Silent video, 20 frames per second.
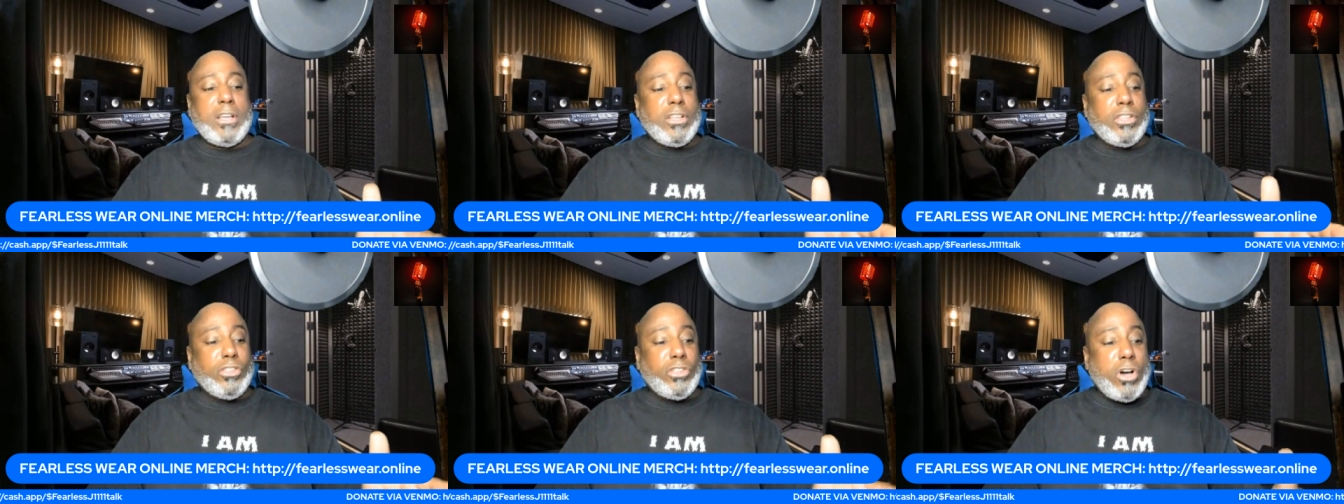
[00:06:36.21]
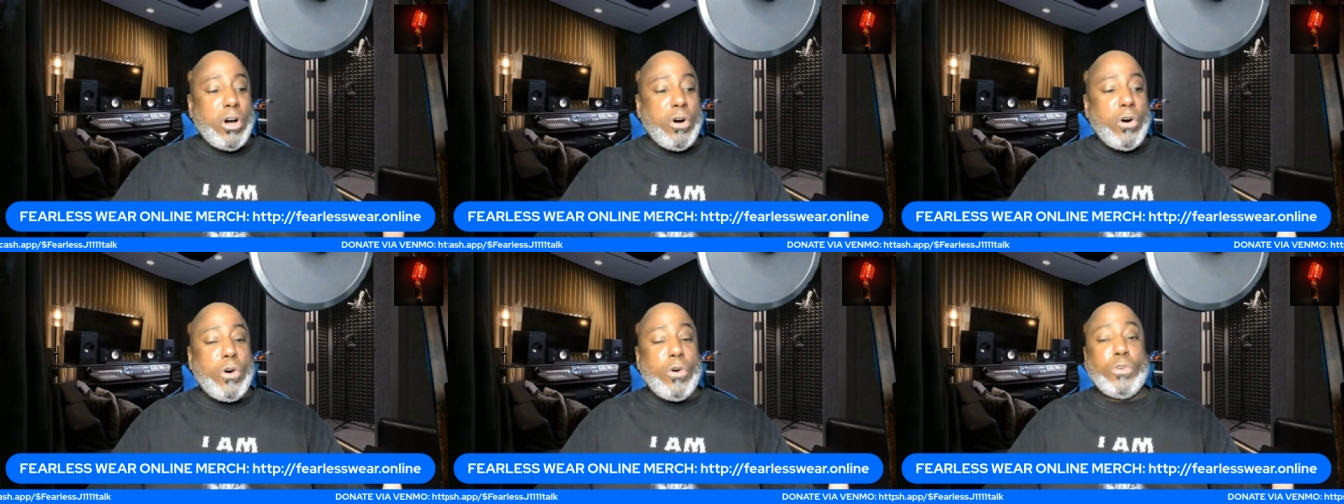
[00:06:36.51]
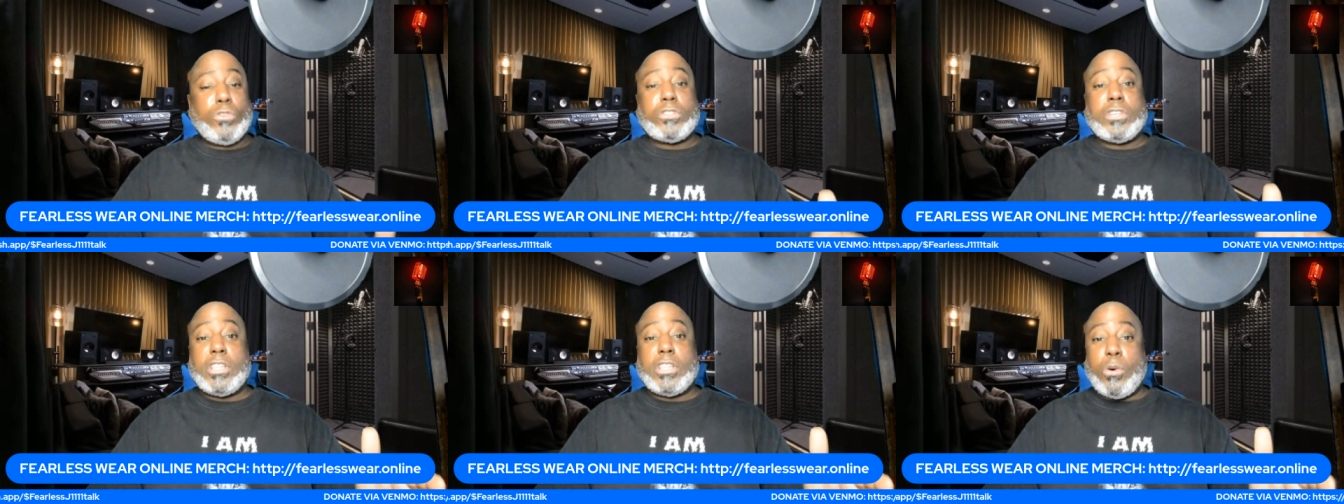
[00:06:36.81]

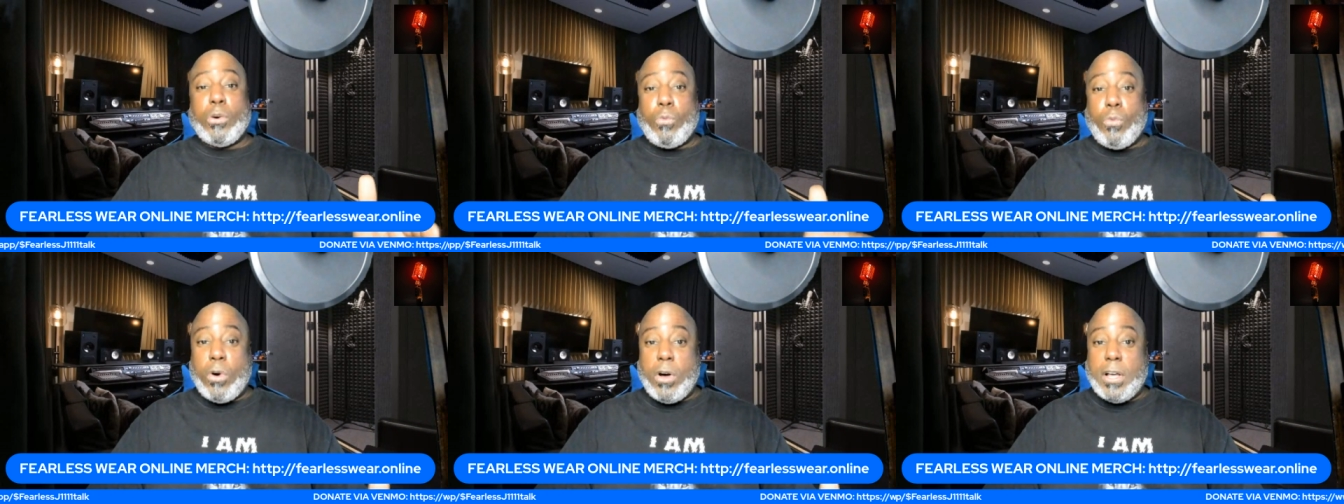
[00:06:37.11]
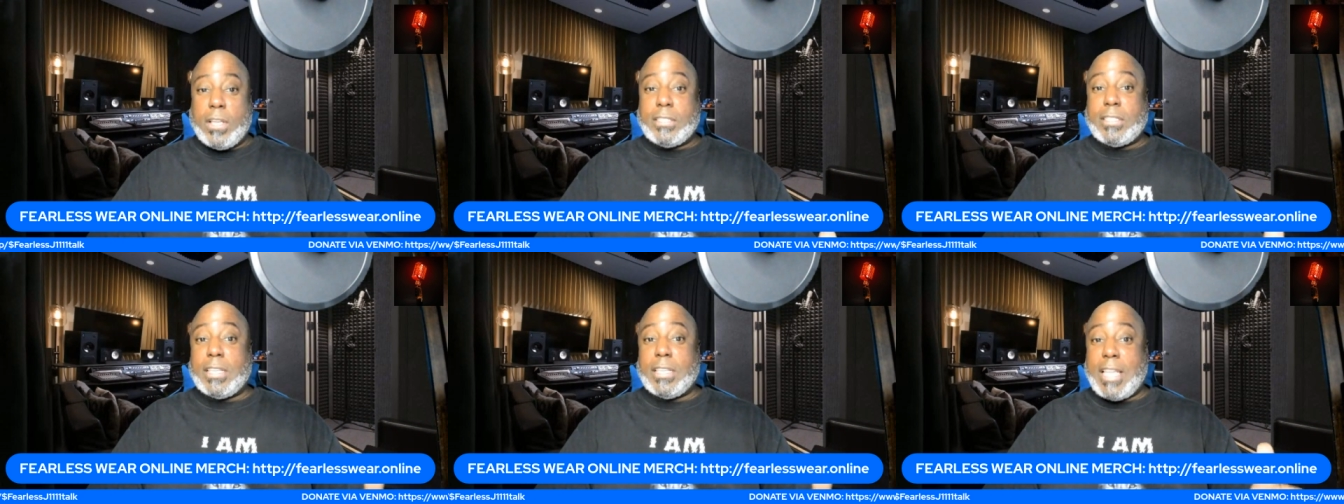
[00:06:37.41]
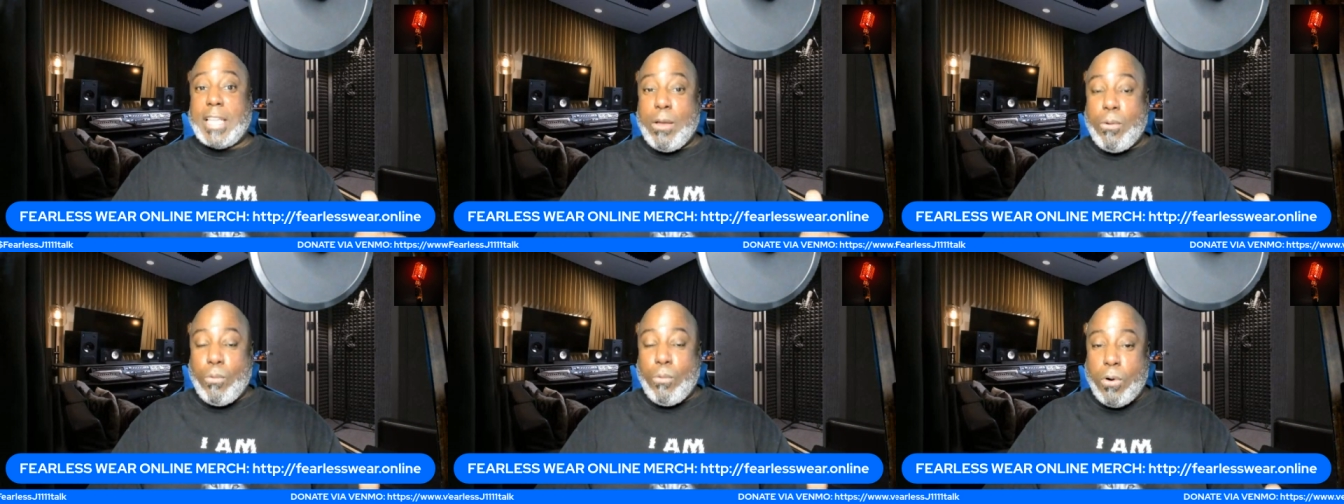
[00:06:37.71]
Those are the ones that
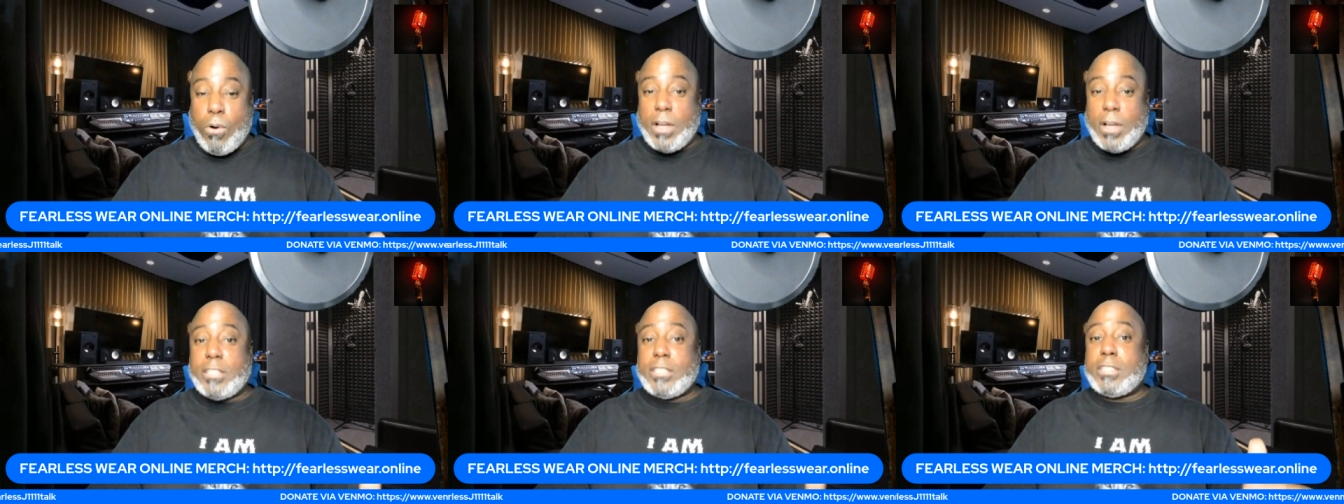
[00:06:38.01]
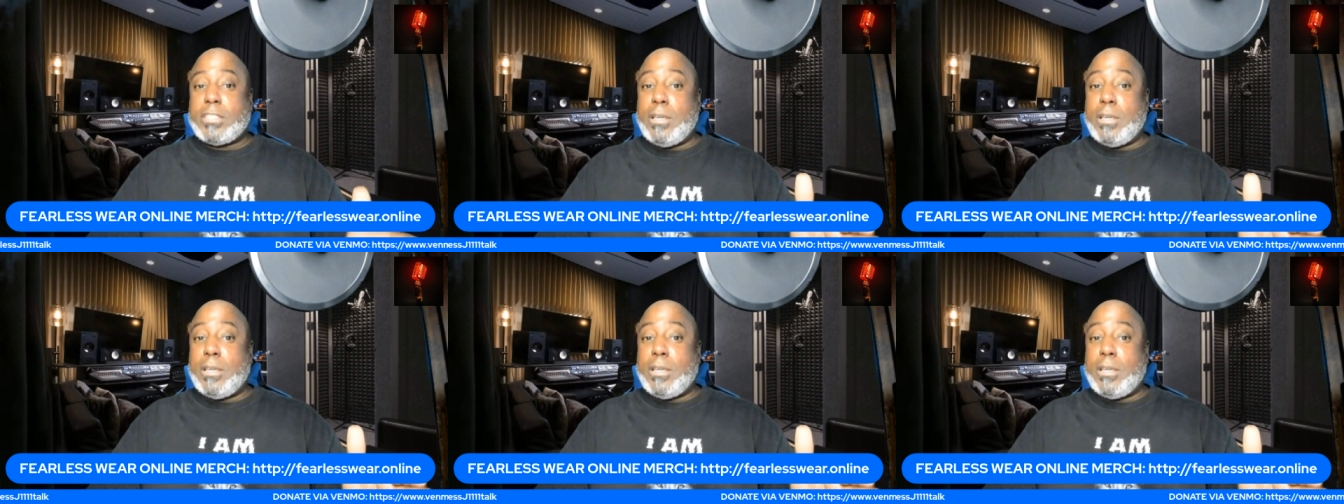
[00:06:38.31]
they want